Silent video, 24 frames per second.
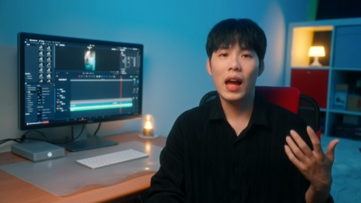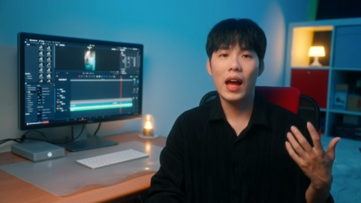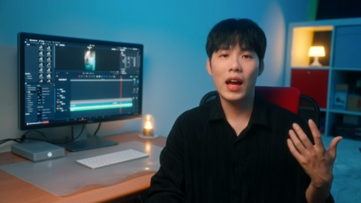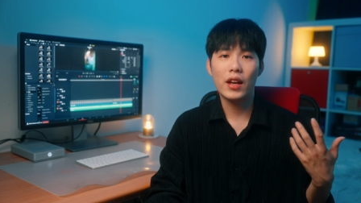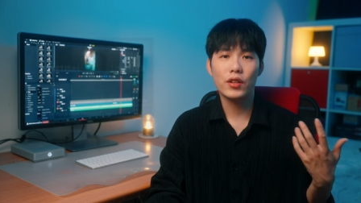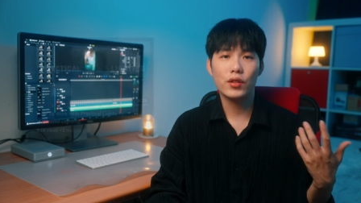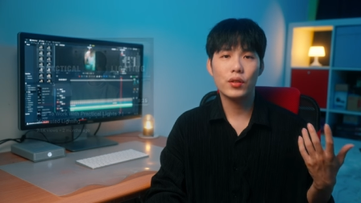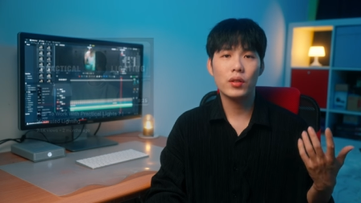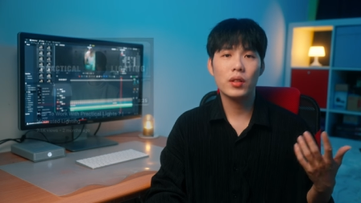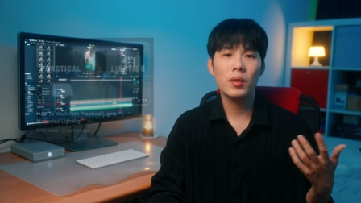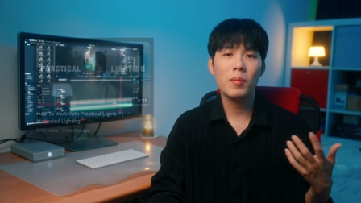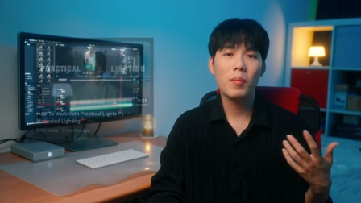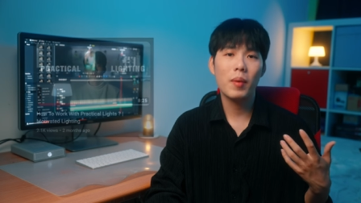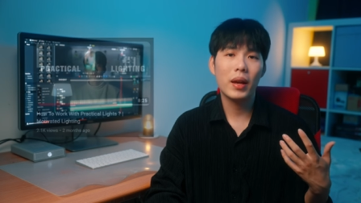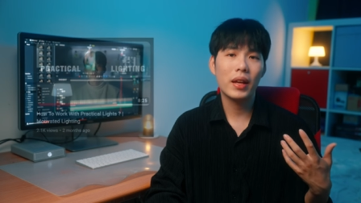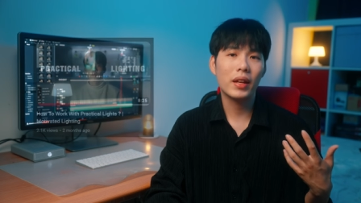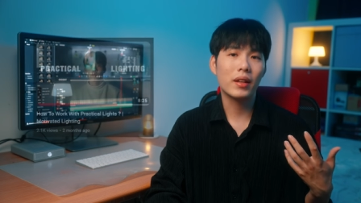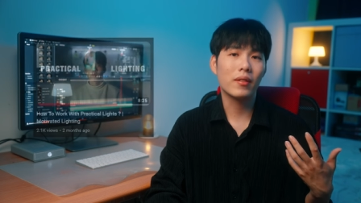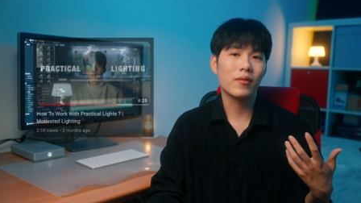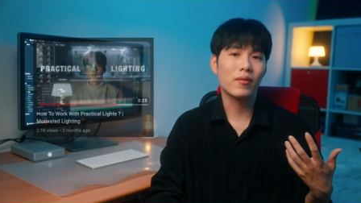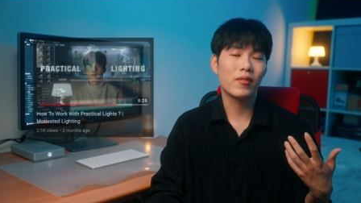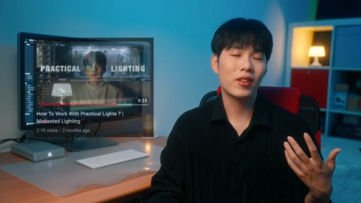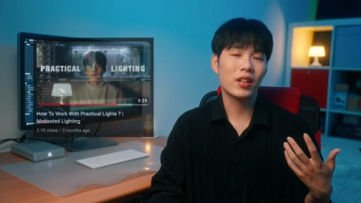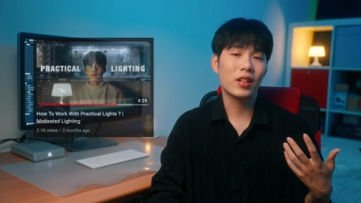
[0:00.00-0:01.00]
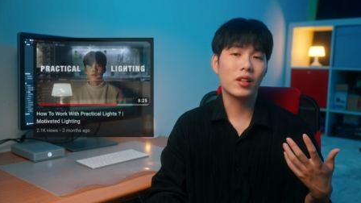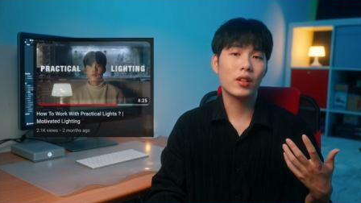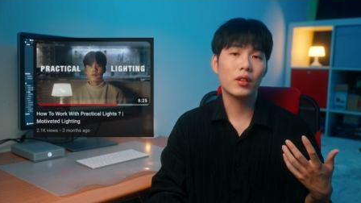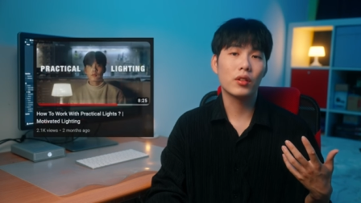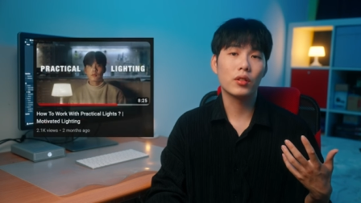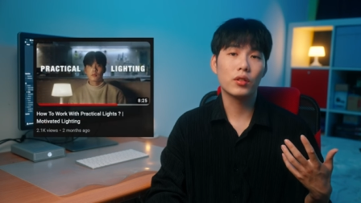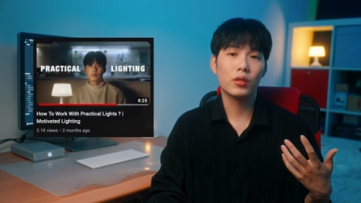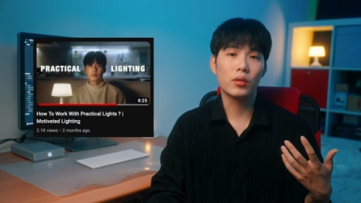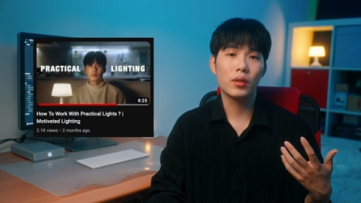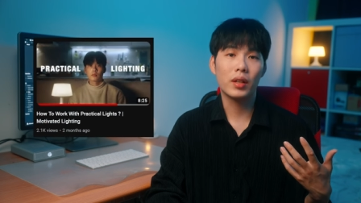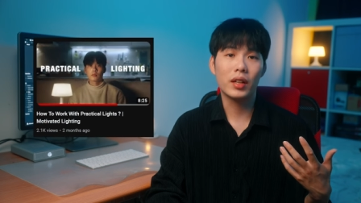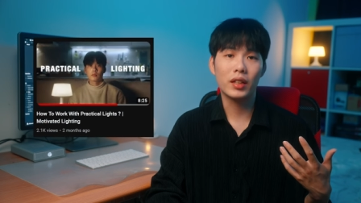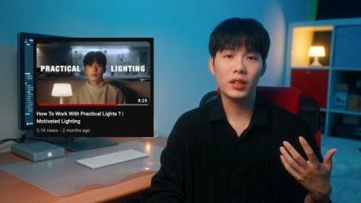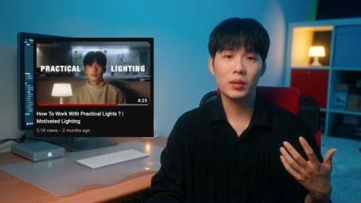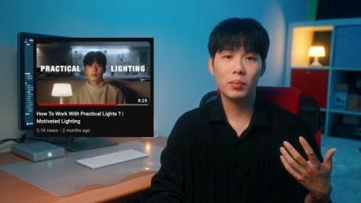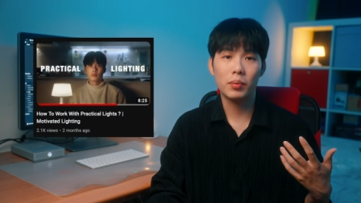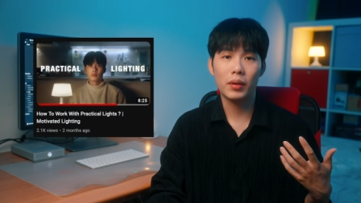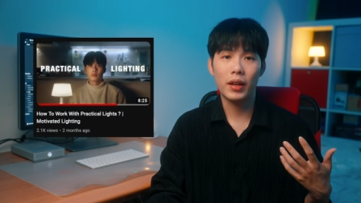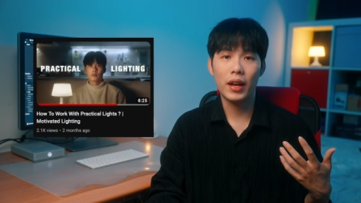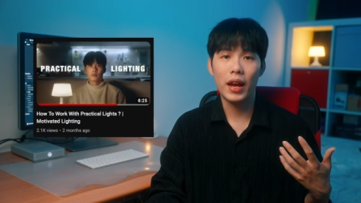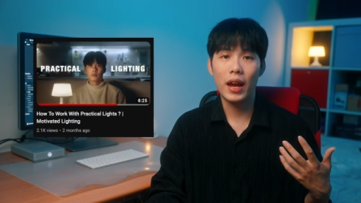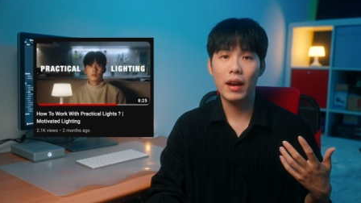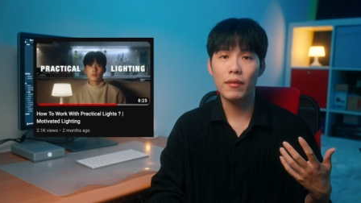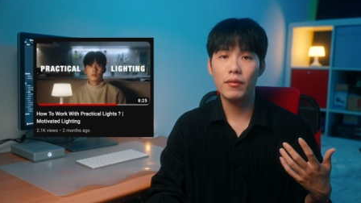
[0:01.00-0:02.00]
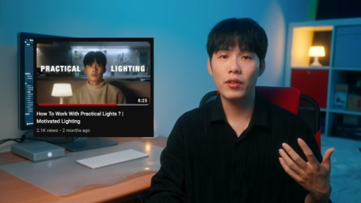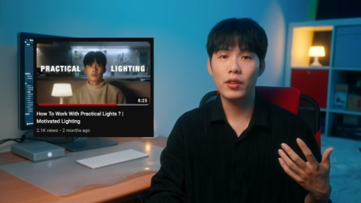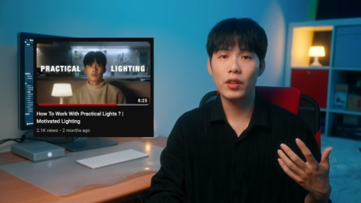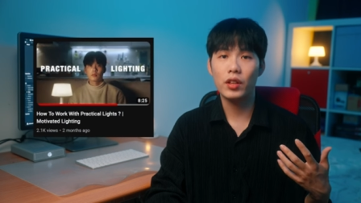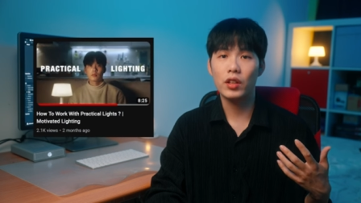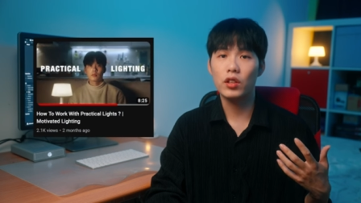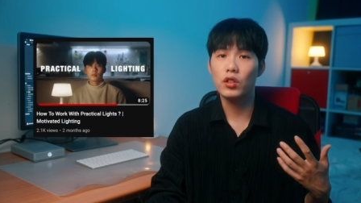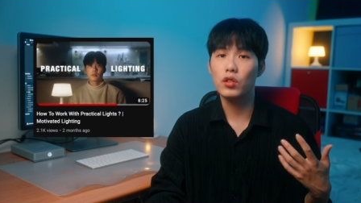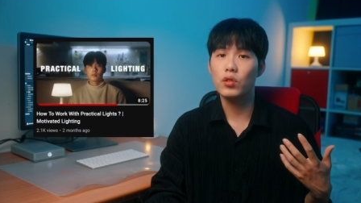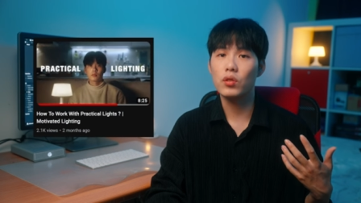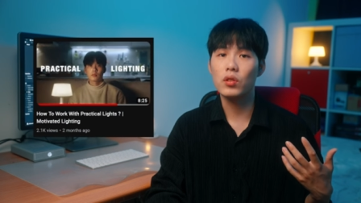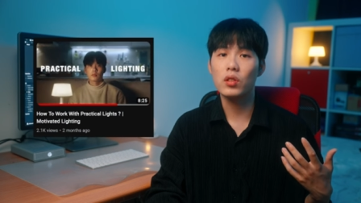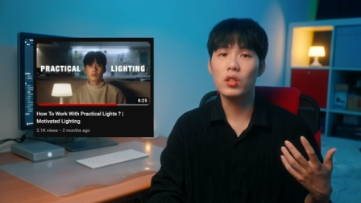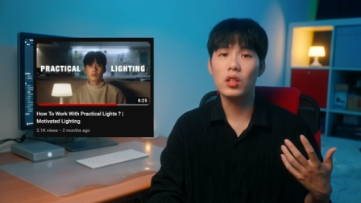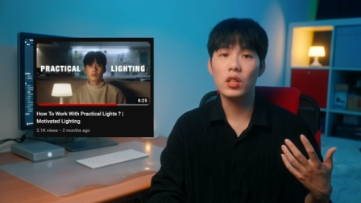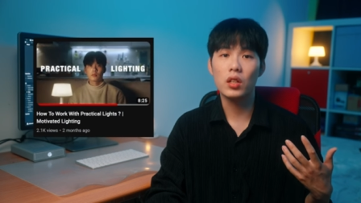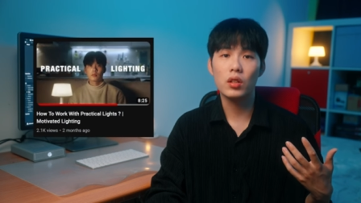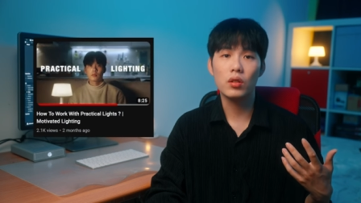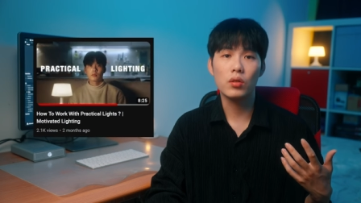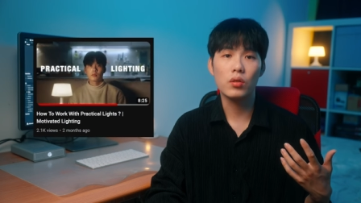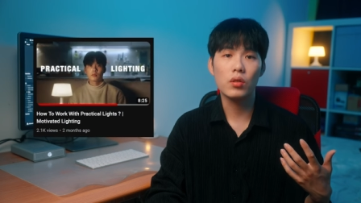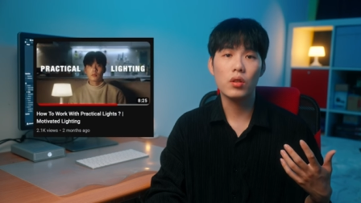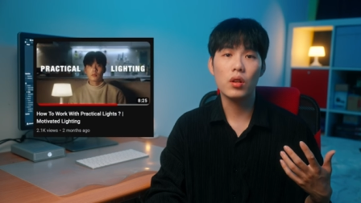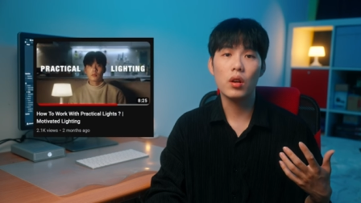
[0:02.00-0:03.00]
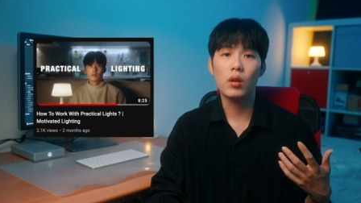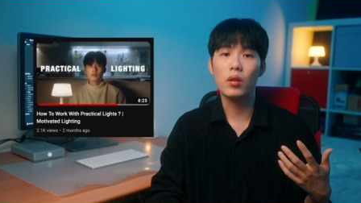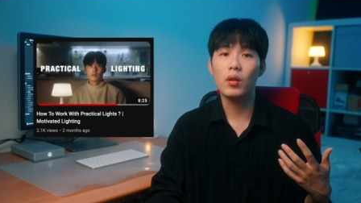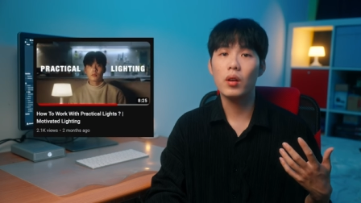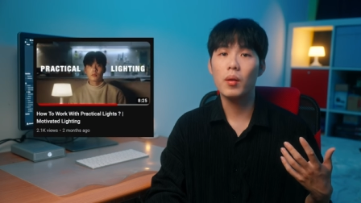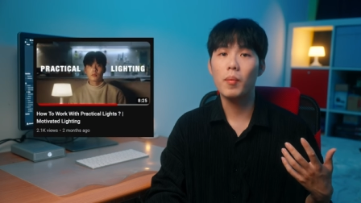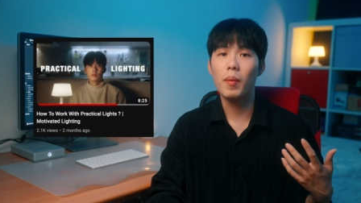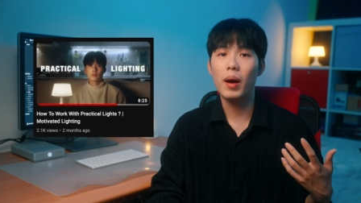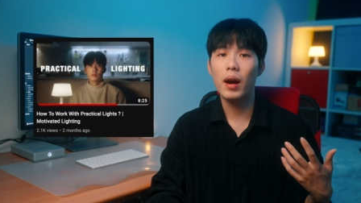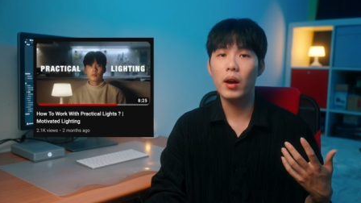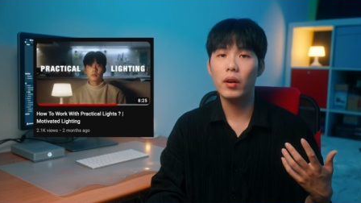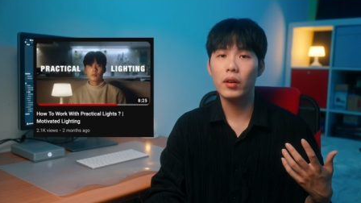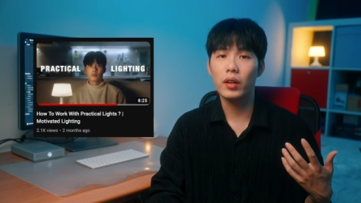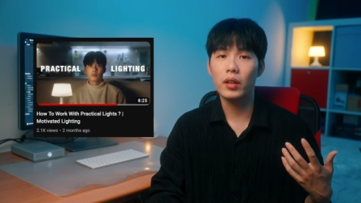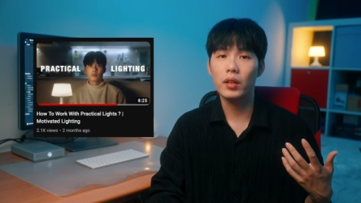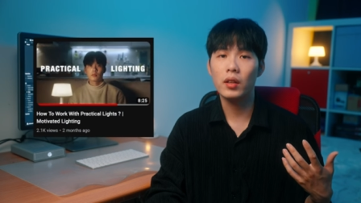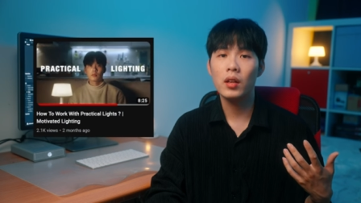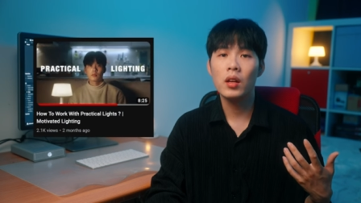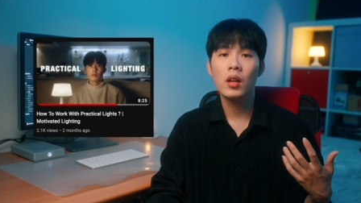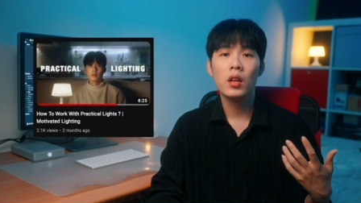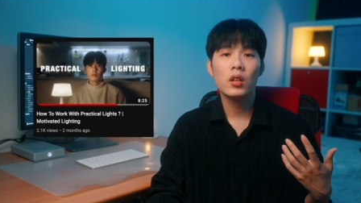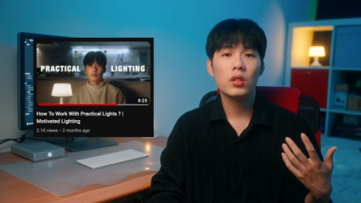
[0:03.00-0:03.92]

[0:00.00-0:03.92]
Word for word: I actually made a video to explain everything you need to know about it.